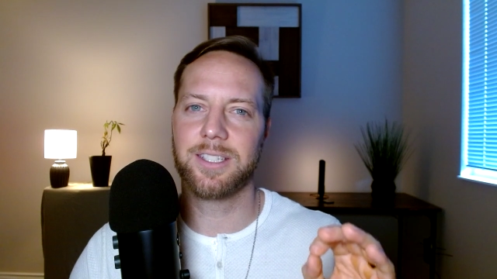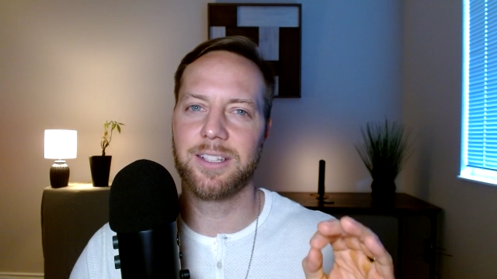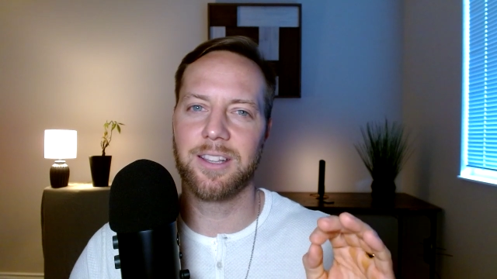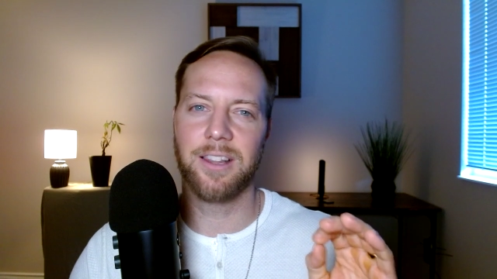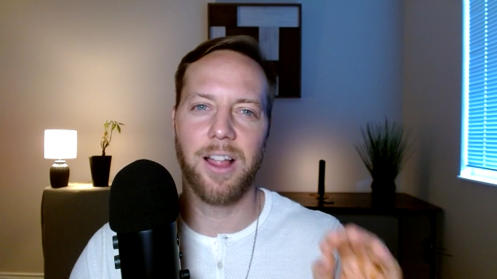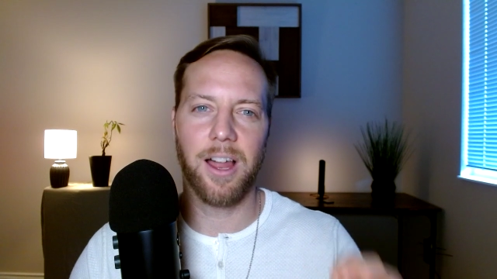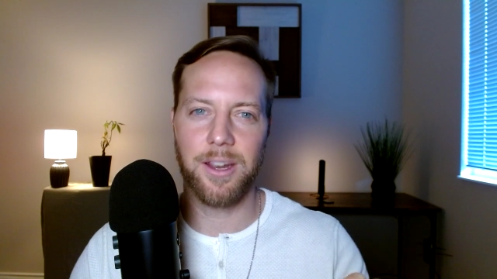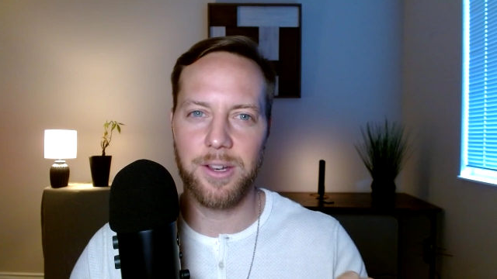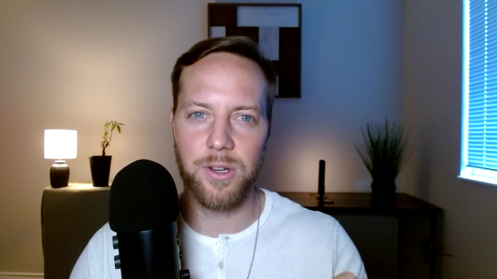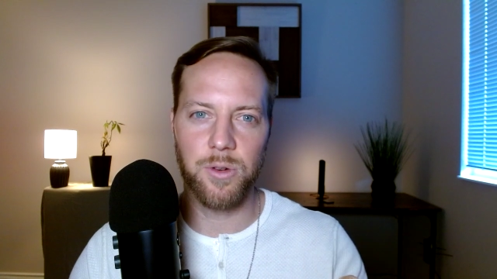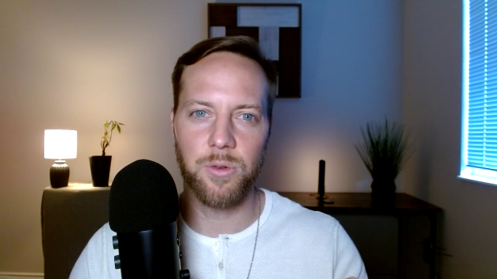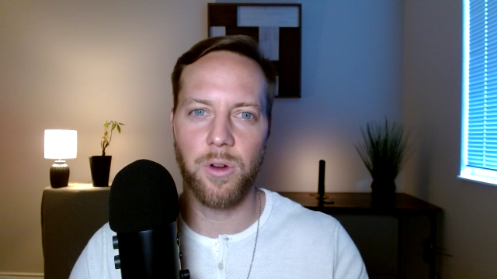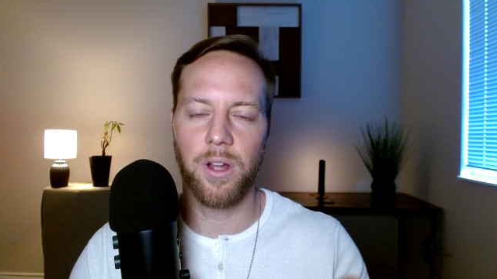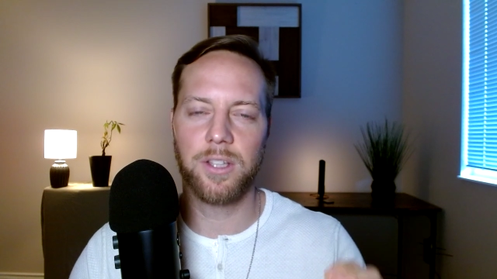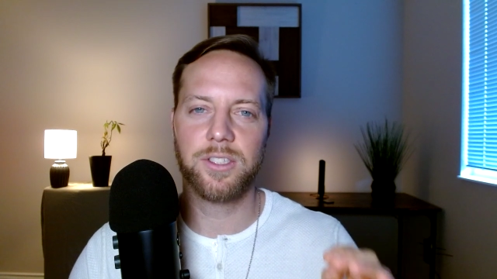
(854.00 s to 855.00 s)
a lot of
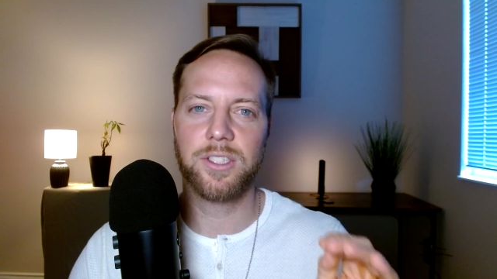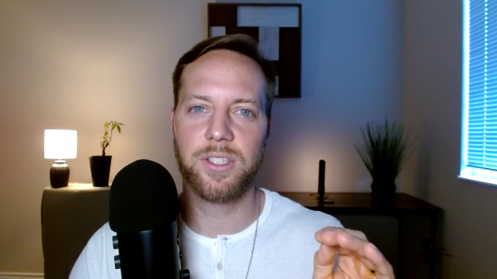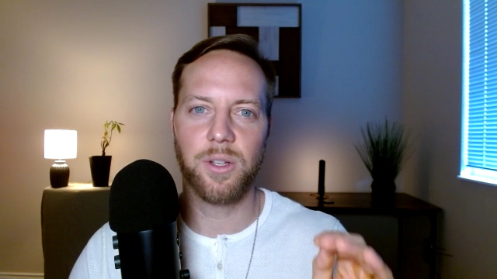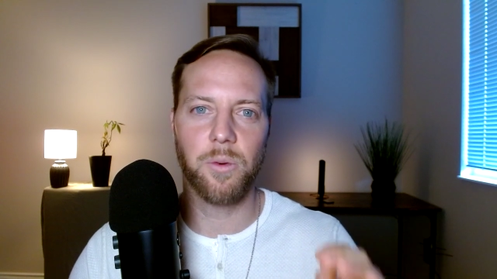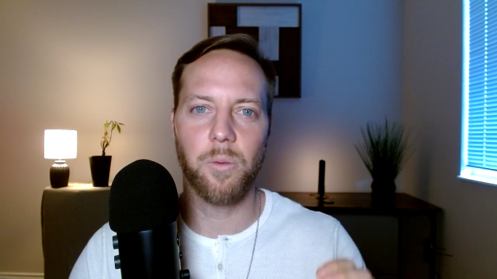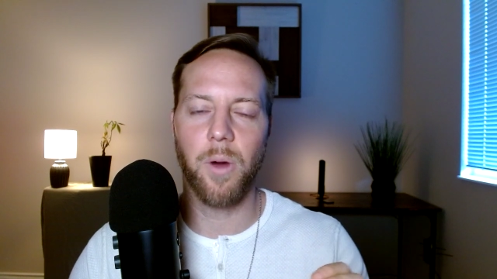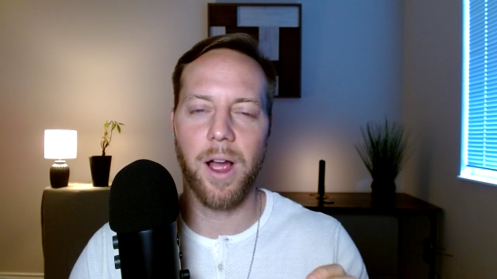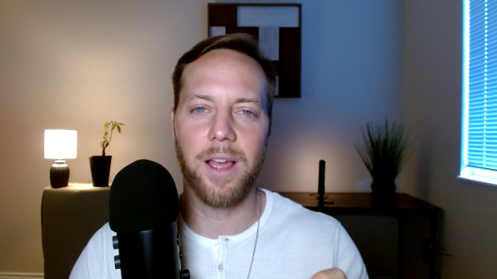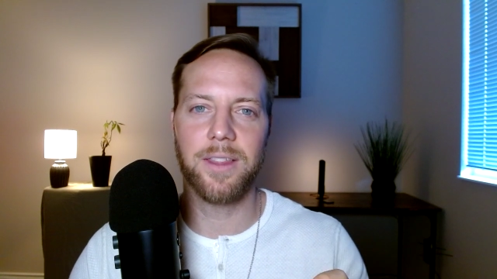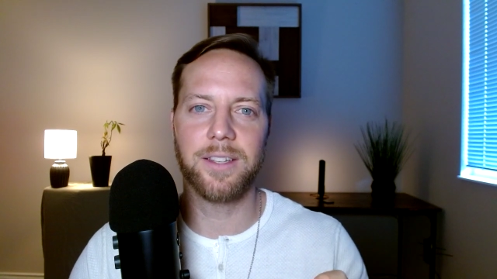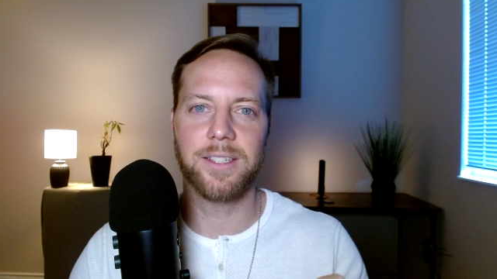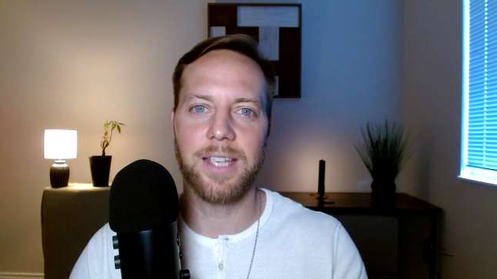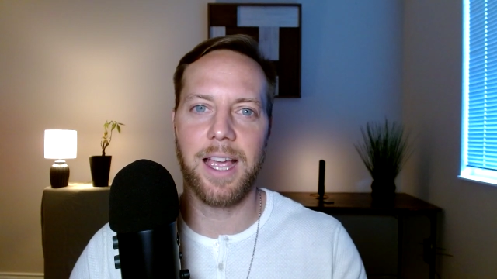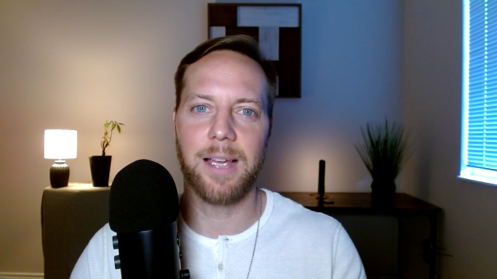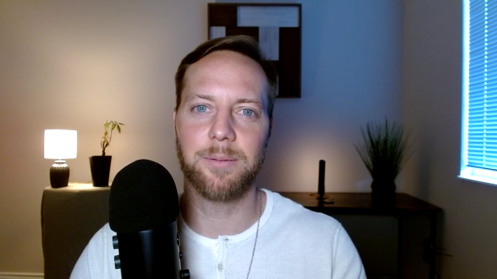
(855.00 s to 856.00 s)
nuance to why
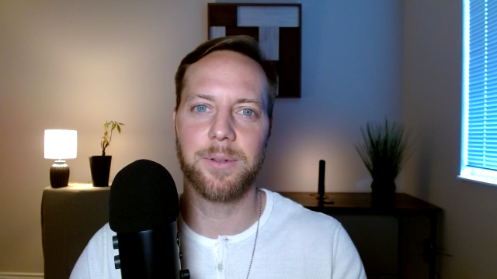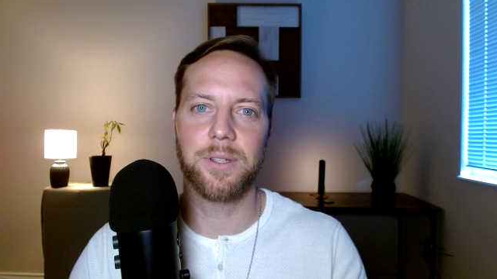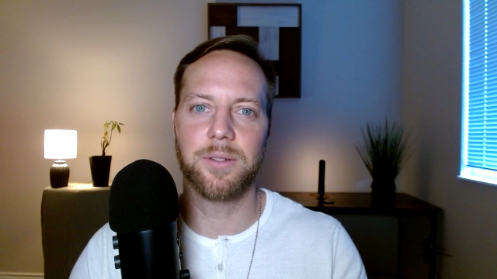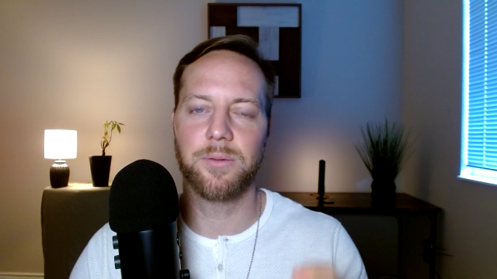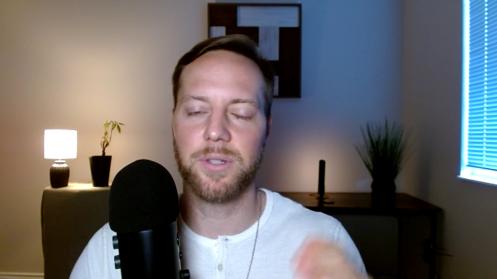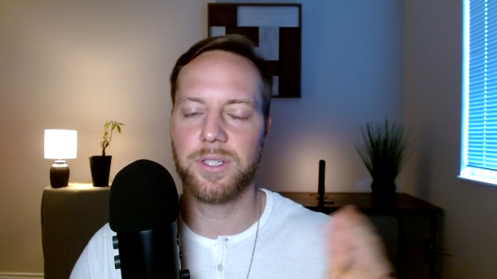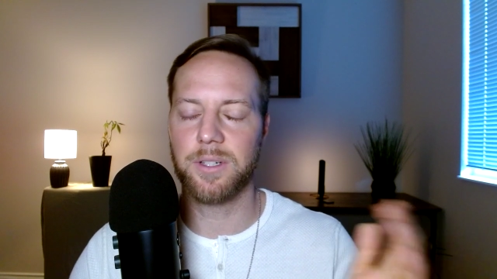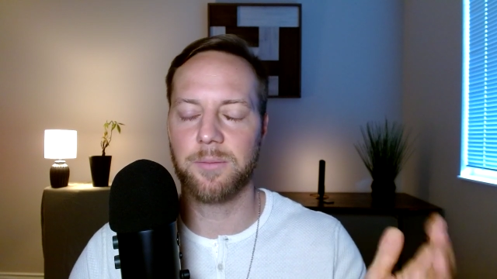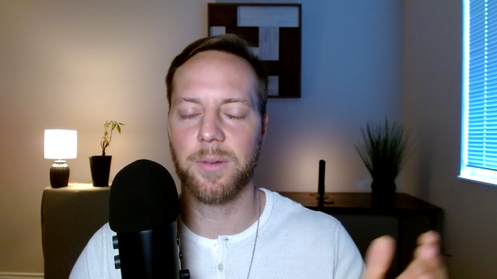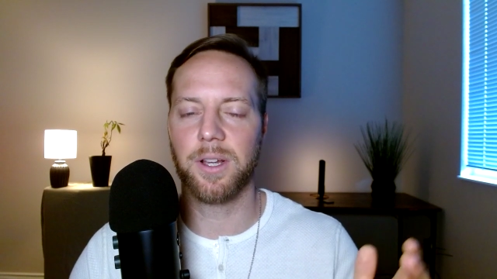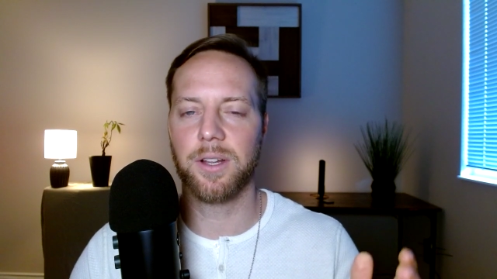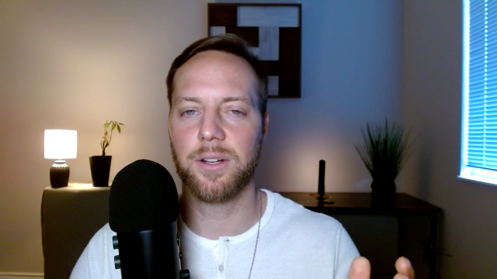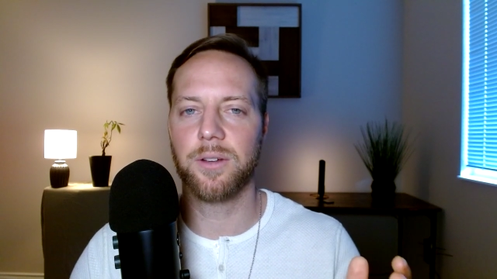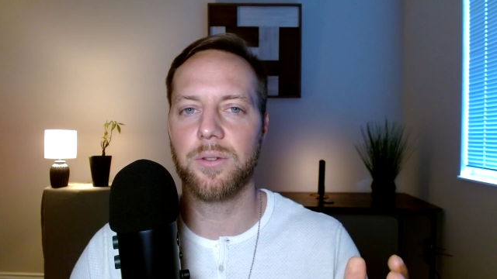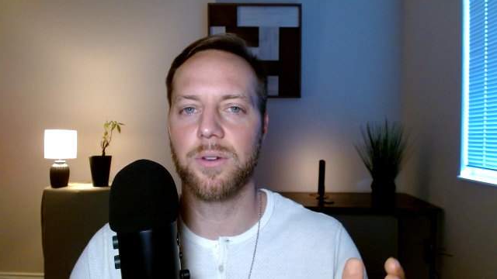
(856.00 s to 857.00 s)
this happened, which I'm
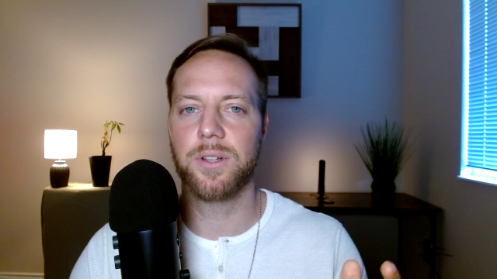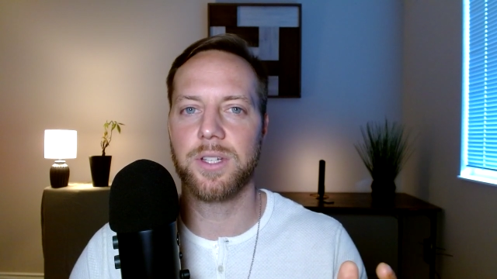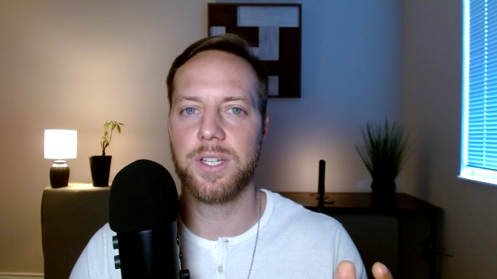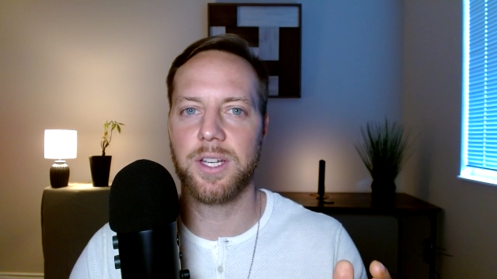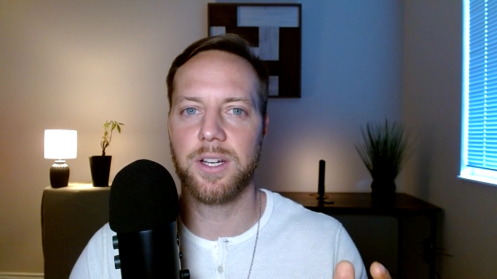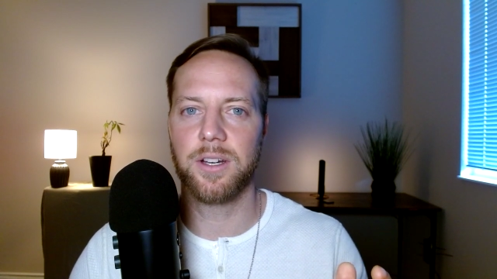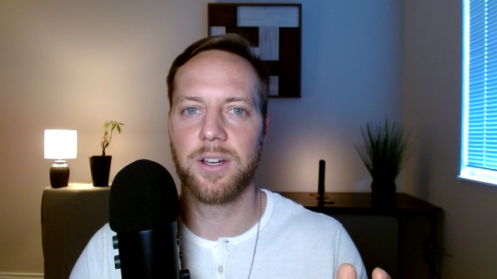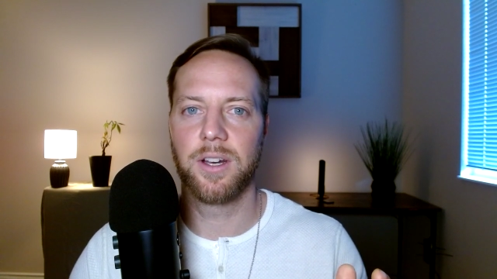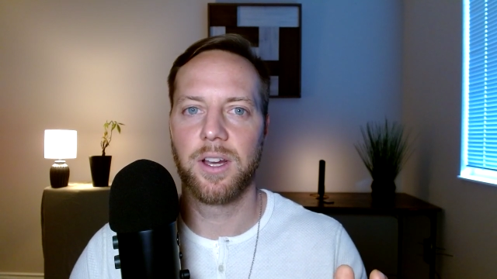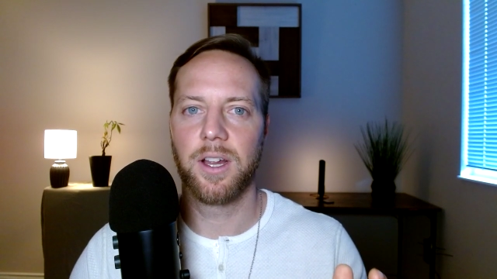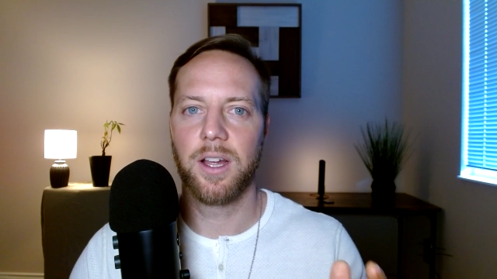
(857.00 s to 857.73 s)
not going to go into here.